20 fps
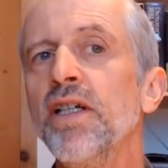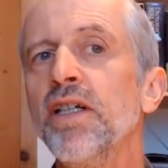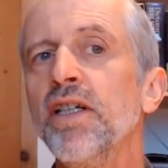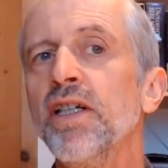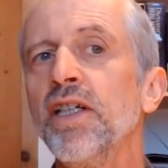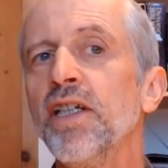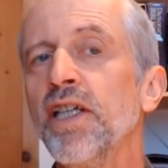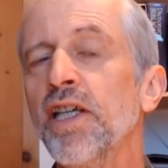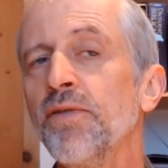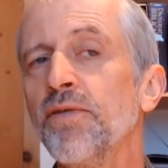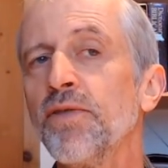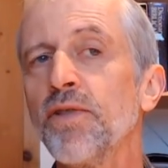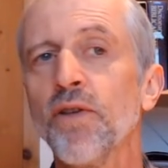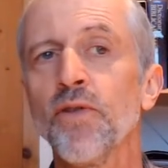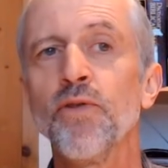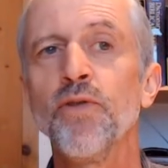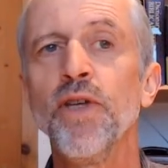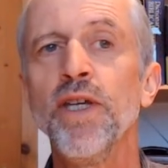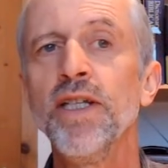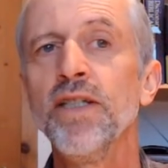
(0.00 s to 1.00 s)
He gives
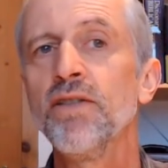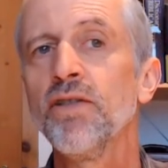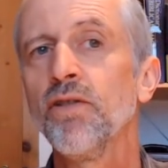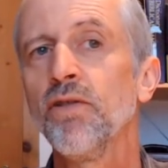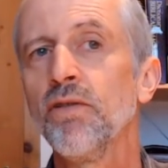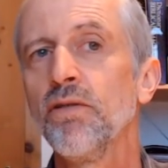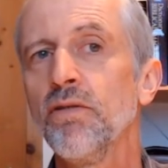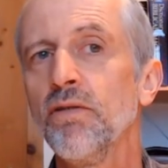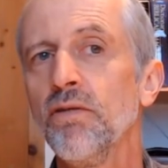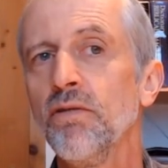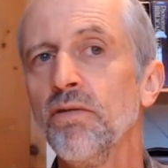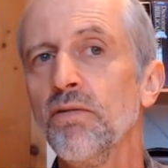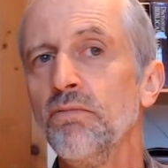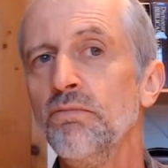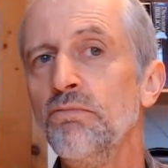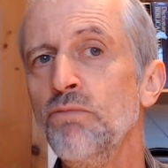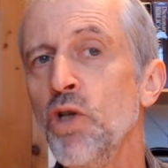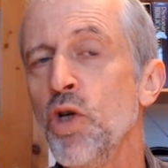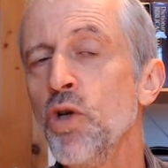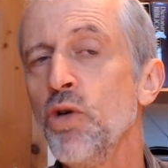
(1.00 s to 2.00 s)
things
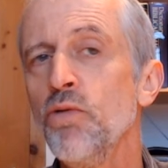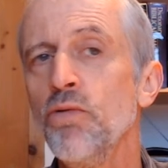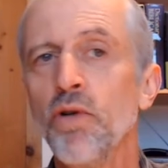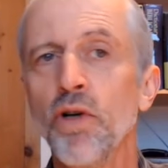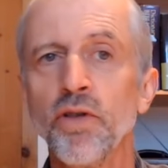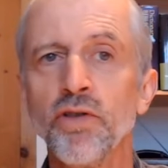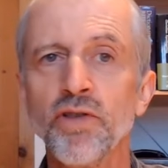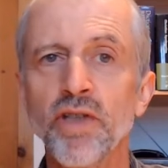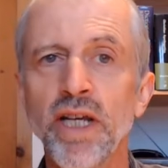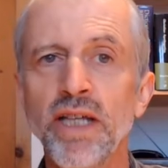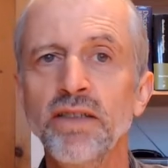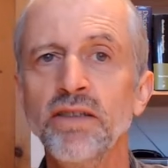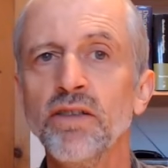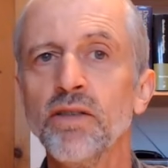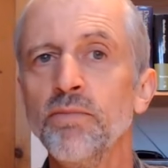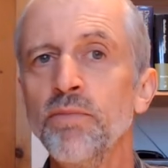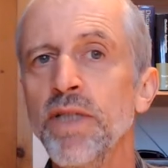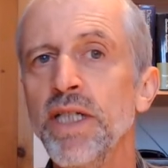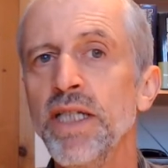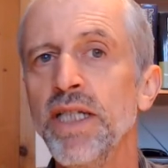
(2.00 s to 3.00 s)
new or
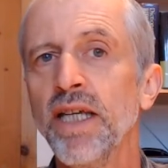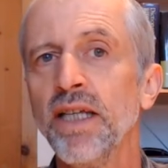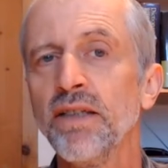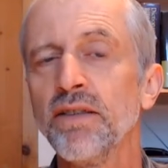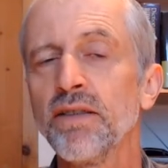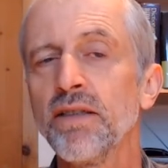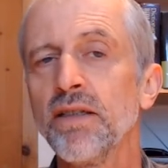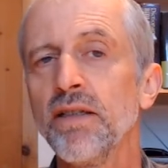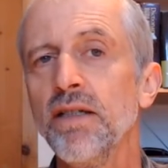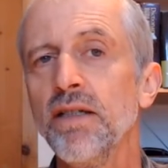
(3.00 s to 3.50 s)
changed meanings.